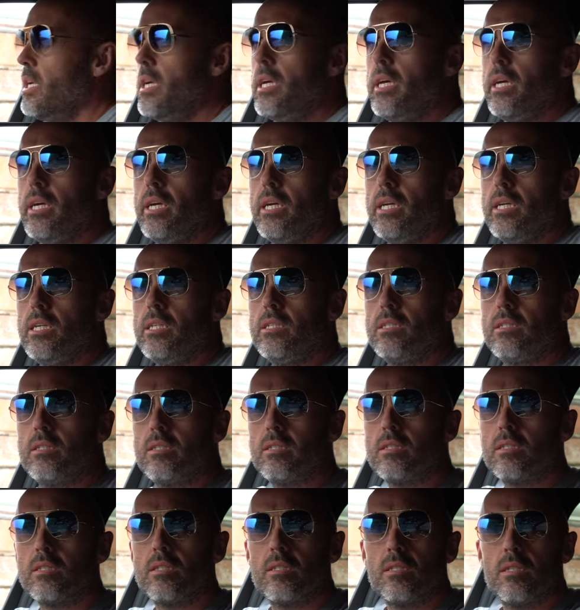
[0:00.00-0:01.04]

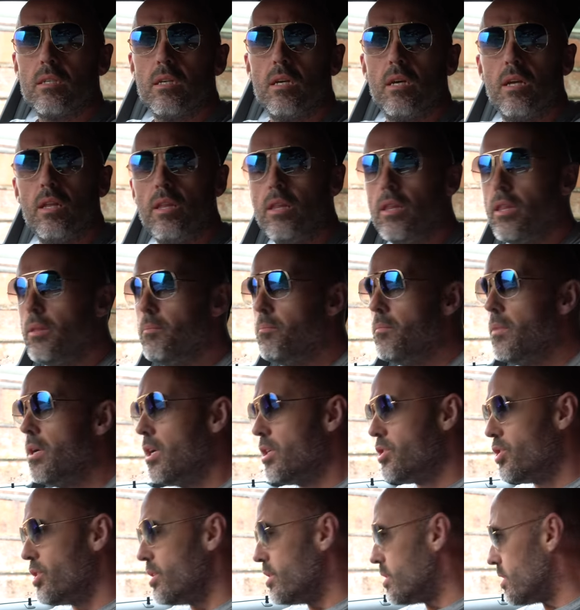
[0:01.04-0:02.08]
is
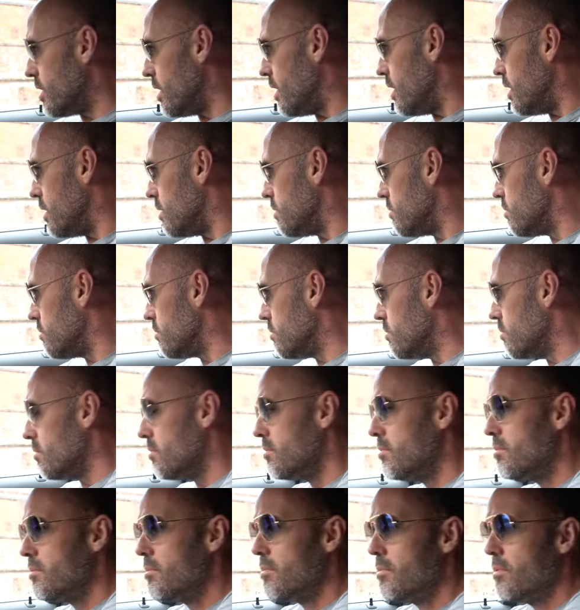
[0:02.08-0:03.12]
merge and turn.
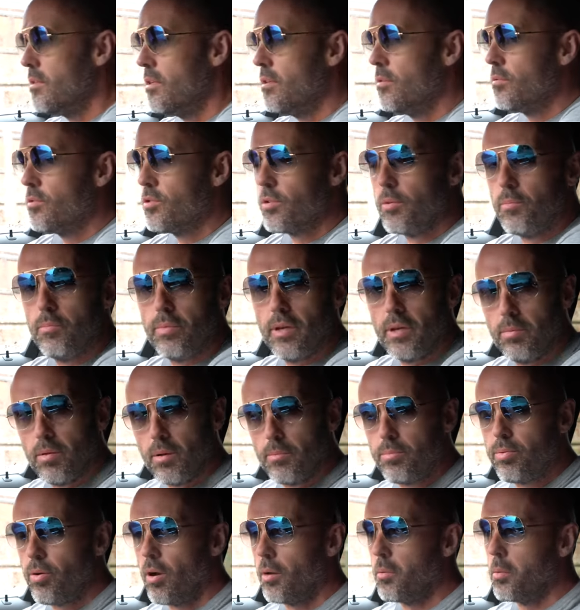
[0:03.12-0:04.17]
Some people
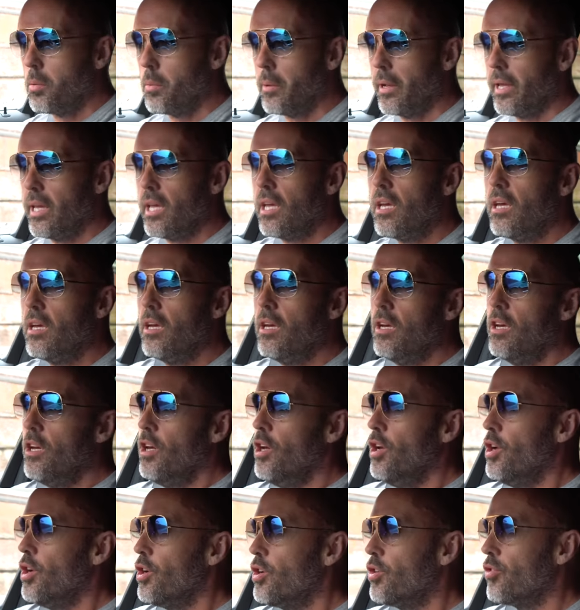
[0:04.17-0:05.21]
are probably
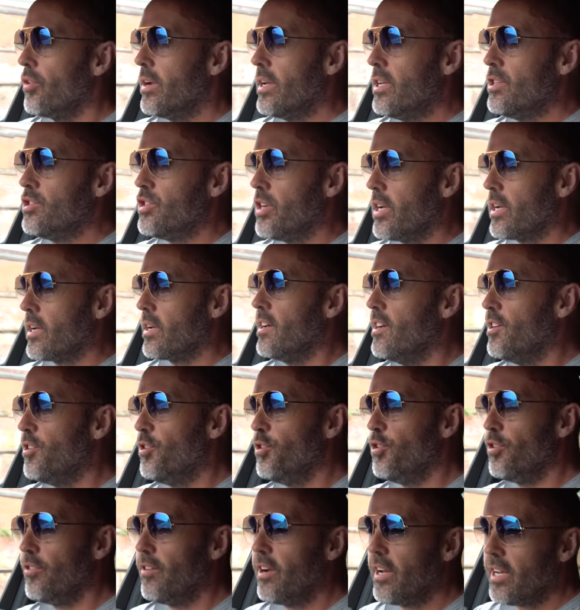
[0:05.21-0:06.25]
cringing
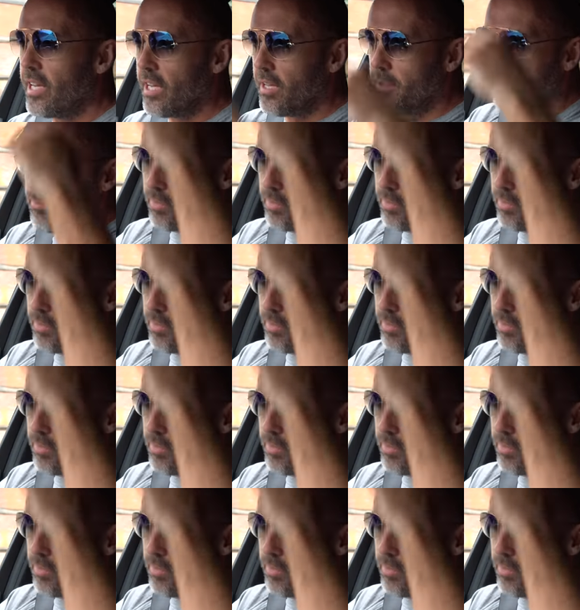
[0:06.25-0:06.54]
already